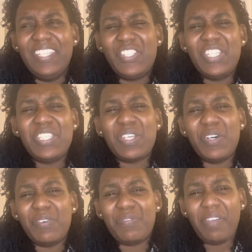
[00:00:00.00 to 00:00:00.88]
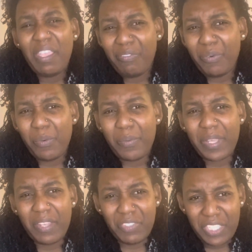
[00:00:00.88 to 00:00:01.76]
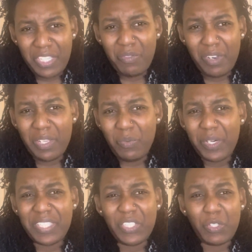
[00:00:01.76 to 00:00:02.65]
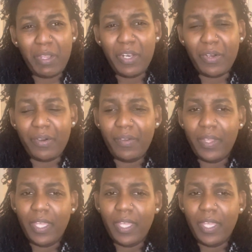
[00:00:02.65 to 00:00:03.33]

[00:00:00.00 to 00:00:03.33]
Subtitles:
she's a faithful if she really was a traitor?